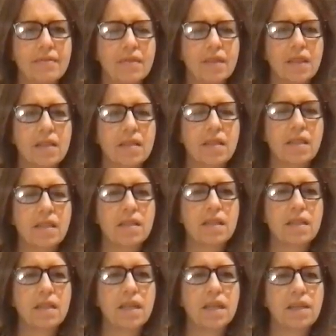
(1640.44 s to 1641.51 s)
And
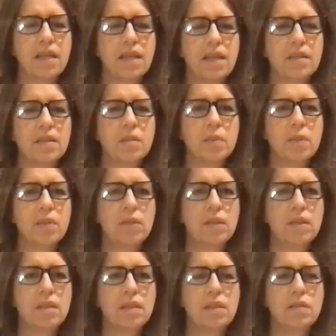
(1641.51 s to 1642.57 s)
sensing how that
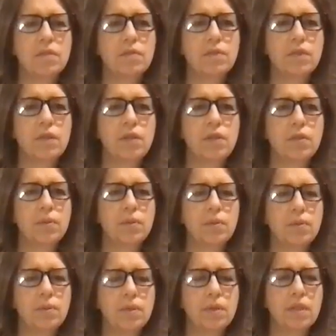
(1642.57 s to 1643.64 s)
experience is for you